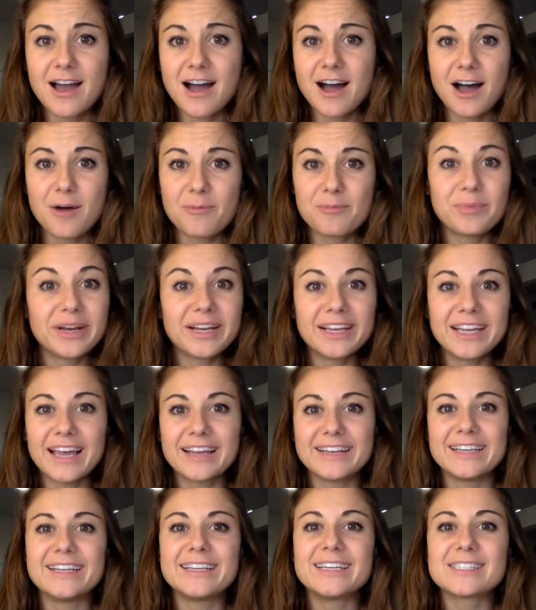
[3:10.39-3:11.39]
But again,
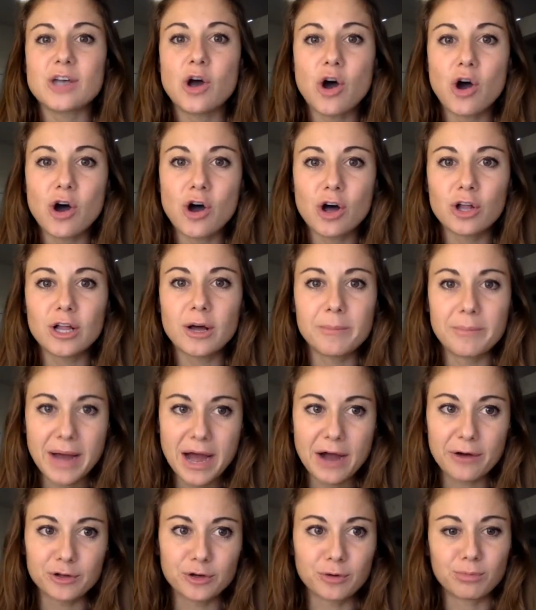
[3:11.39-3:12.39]
it is all
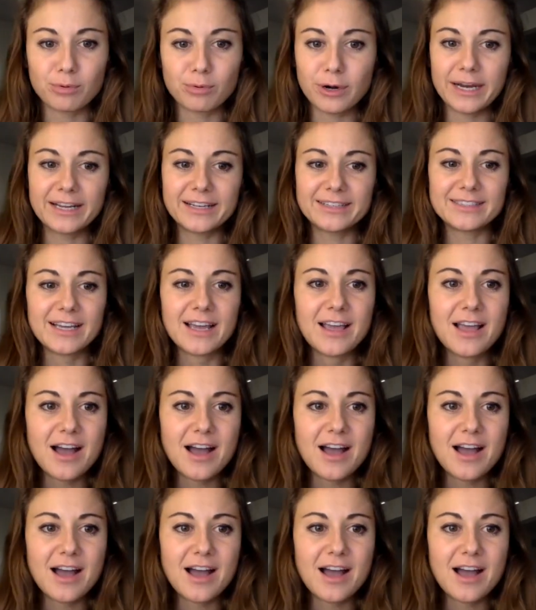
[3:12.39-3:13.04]
about your brand.